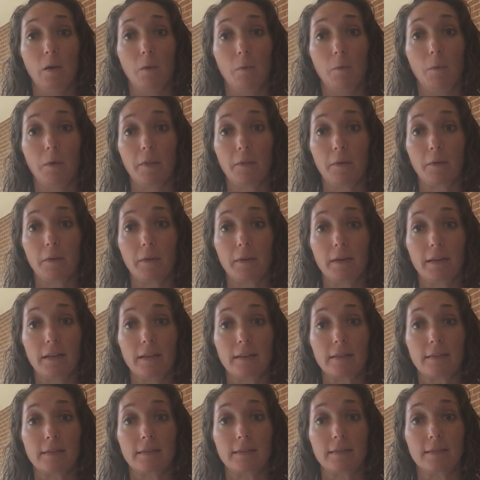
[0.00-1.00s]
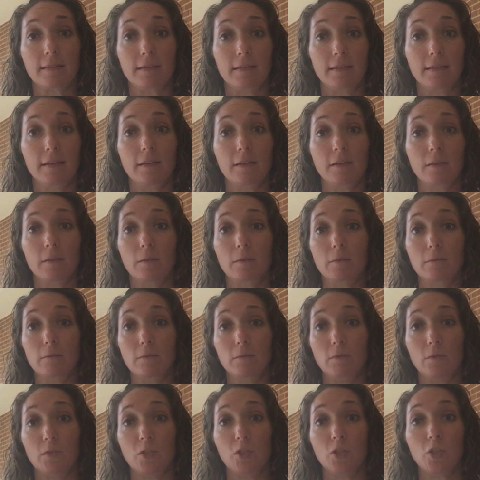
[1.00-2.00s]
whether it's, you know,
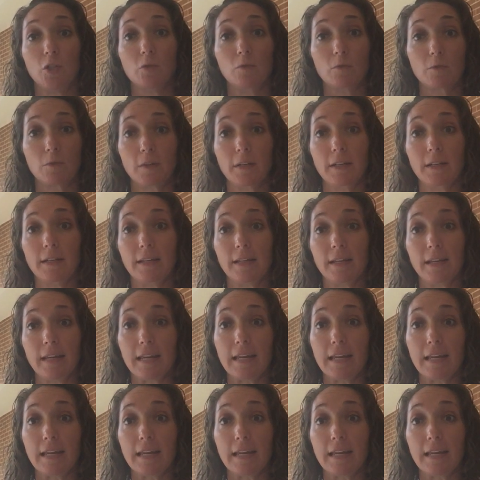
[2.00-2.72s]
children